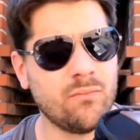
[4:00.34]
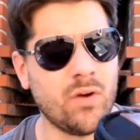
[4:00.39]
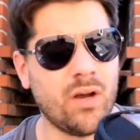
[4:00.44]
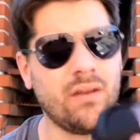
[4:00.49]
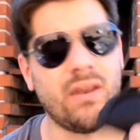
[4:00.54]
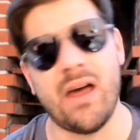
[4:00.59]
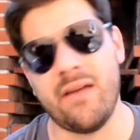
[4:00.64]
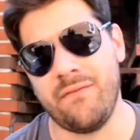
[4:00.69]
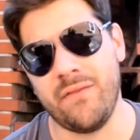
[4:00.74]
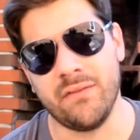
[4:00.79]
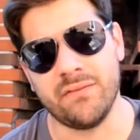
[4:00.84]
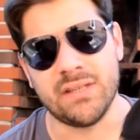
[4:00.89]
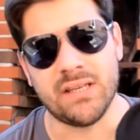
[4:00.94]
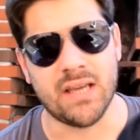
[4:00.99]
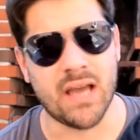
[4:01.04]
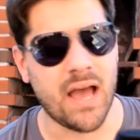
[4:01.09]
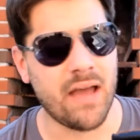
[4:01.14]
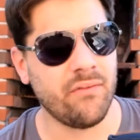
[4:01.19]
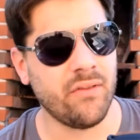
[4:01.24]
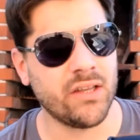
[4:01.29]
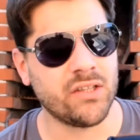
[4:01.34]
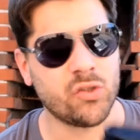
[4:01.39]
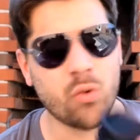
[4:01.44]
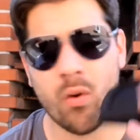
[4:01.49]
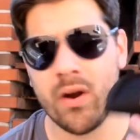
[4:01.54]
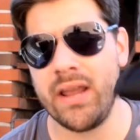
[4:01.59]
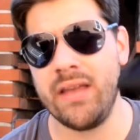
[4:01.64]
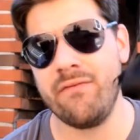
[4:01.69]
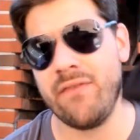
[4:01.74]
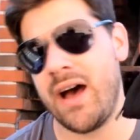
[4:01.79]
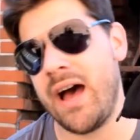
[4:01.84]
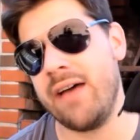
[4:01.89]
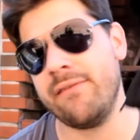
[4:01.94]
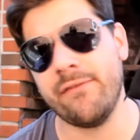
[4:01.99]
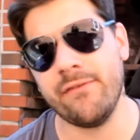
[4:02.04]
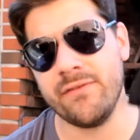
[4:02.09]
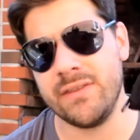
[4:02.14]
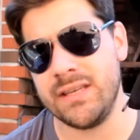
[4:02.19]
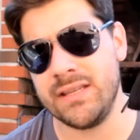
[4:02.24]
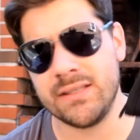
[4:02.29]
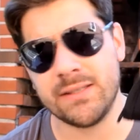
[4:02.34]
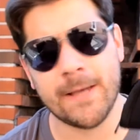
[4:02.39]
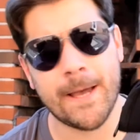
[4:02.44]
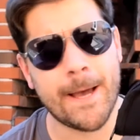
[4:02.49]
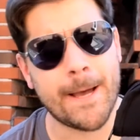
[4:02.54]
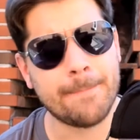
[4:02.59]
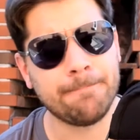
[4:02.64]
well, not 50, I have like 25 of these